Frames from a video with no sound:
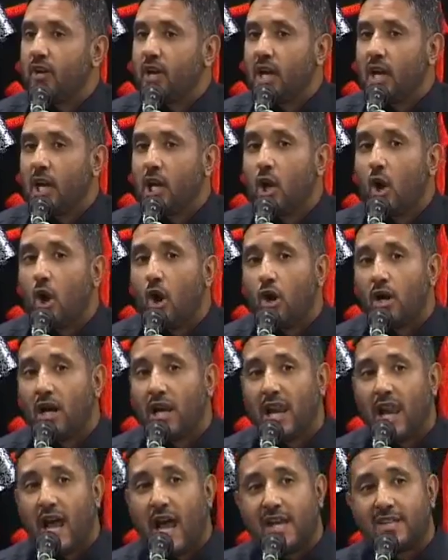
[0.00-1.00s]
very long
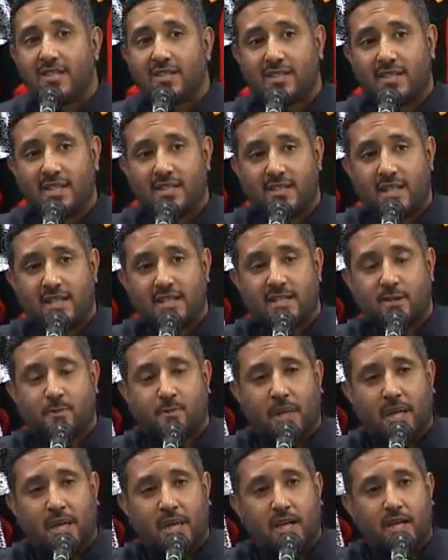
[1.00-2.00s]
lances and
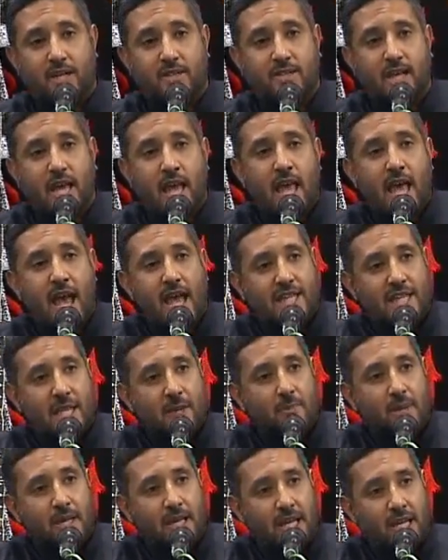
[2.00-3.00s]
spears, and
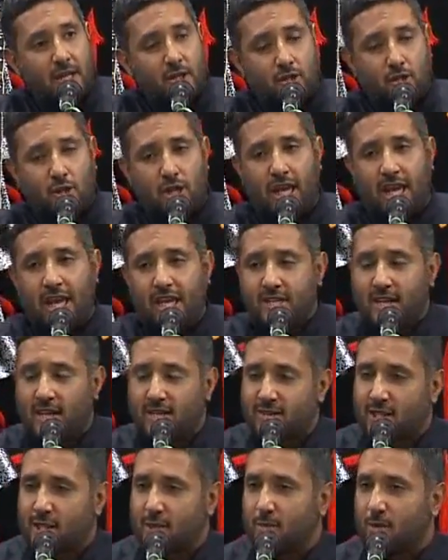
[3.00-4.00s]
they begin to hit
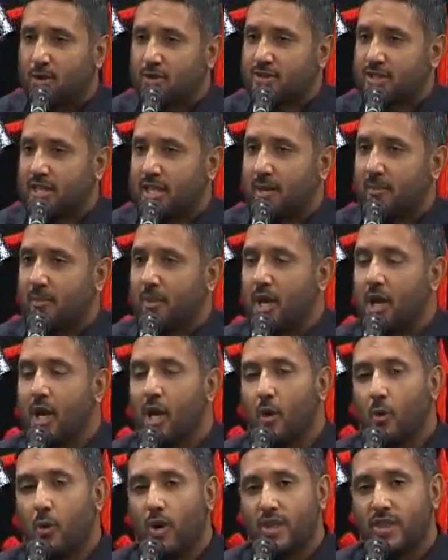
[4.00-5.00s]
Hazrat Muslim
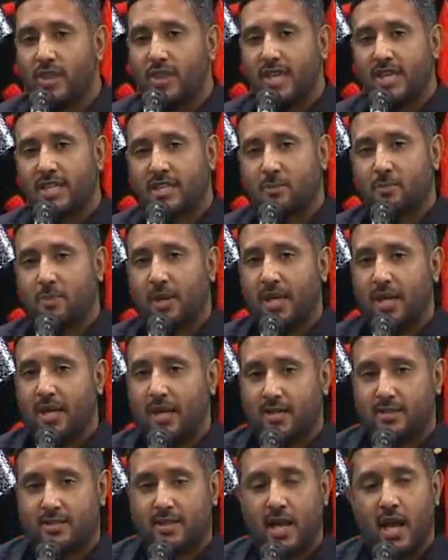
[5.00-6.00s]
with these
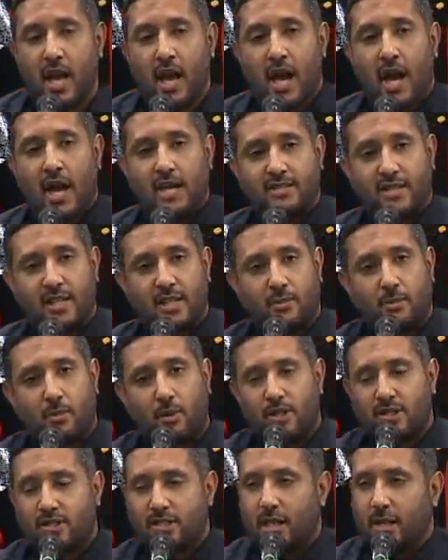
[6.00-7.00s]
spears. Hazrat
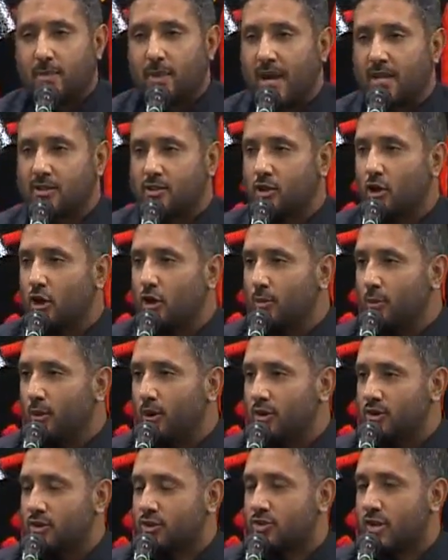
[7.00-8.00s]
Muslim has no
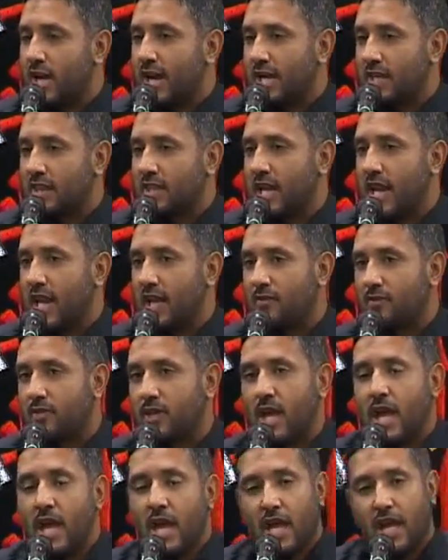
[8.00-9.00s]
more strength
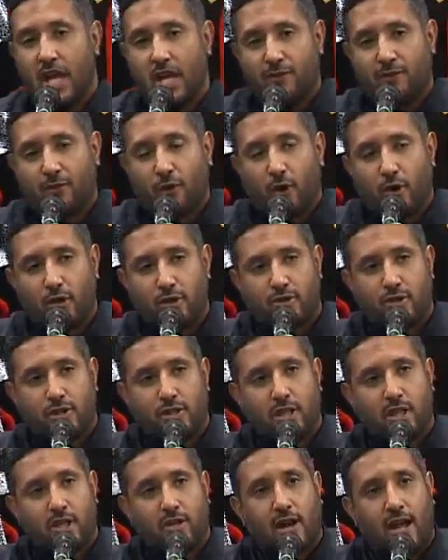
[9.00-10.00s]
left. He falls to
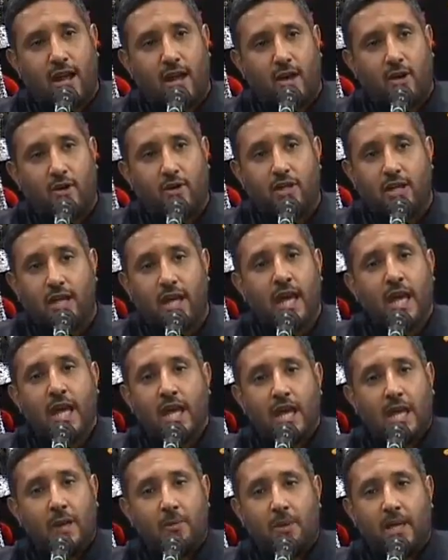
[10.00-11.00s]
the ground.
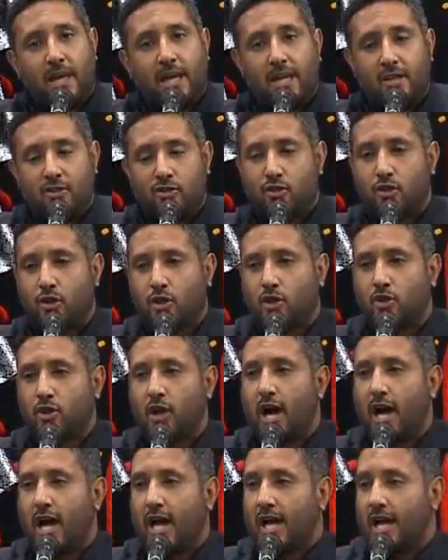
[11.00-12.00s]
He begins to
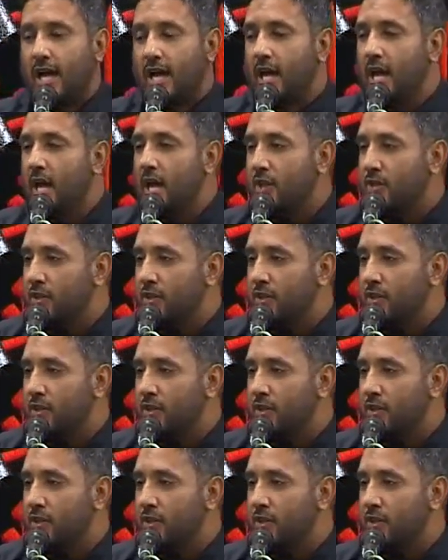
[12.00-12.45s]
cry.